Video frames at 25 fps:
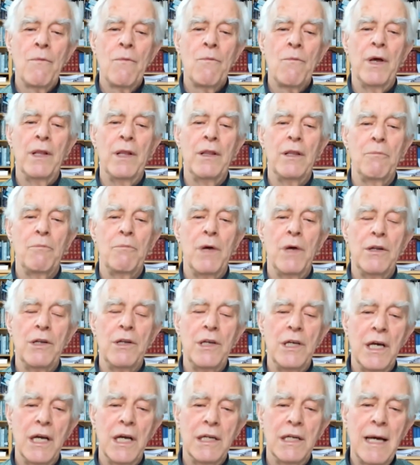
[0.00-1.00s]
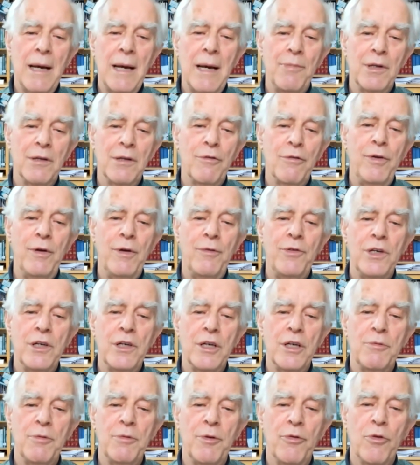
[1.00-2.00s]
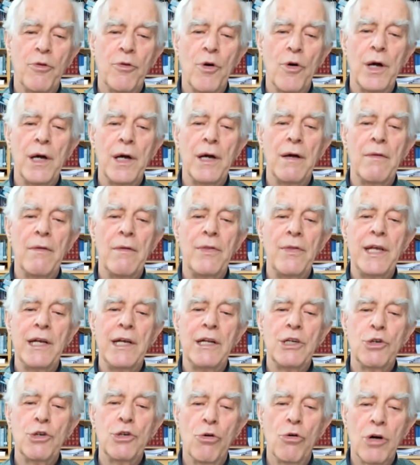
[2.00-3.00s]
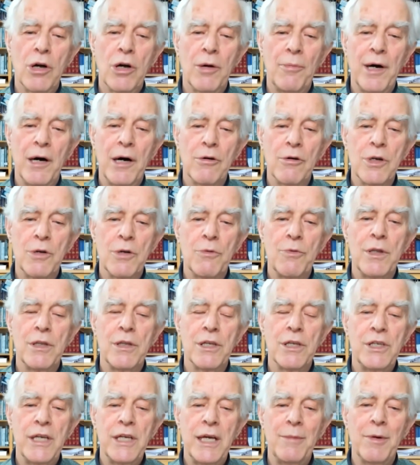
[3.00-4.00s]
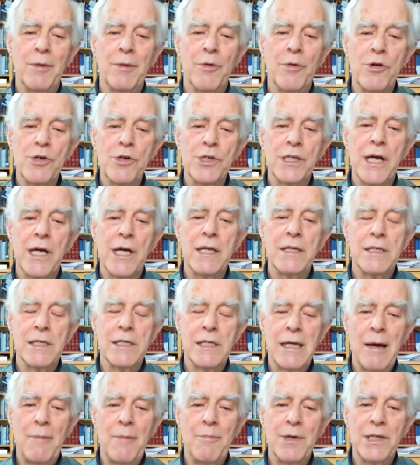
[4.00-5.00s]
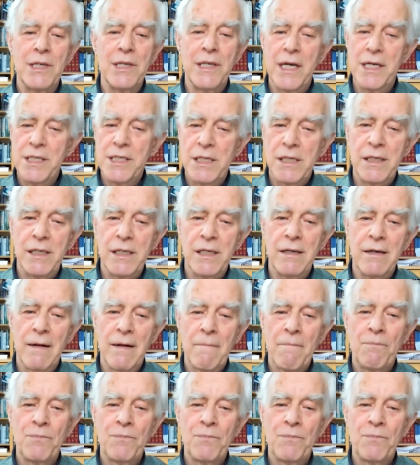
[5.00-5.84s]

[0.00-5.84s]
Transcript: when the ND had happened 50 years before, they talk about it with the same emotion as it happened yesterday.